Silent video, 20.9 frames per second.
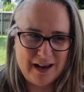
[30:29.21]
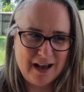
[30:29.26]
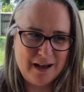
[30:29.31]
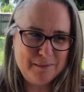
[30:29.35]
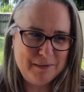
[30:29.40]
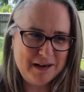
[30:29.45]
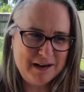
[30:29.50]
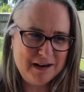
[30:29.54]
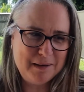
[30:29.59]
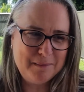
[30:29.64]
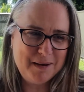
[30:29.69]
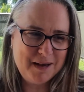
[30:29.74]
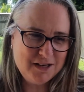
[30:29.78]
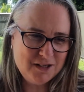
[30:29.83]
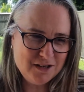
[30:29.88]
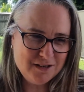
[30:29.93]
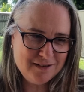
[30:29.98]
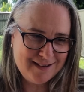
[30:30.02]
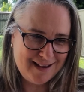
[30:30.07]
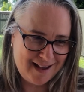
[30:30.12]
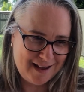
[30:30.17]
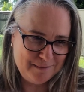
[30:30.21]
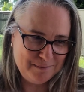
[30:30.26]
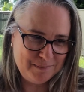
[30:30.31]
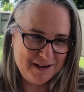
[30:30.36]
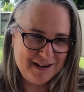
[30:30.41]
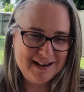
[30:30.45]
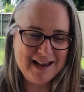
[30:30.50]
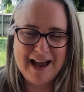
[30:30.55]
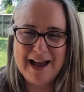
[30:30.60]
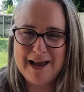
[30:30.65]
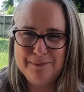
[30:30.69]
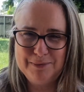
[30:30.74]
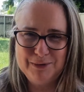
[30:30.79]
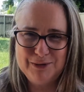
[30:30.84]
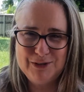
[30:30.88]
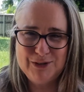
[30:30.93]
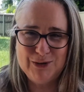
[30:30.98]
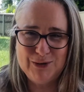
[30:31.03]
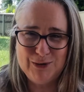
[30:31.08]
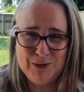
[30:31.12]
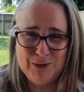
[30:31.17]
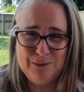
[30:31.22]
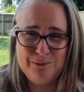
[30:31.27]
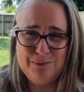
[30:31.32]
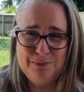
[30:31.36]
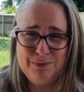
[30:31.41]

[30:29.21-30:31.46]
I mean, imagine that, being able to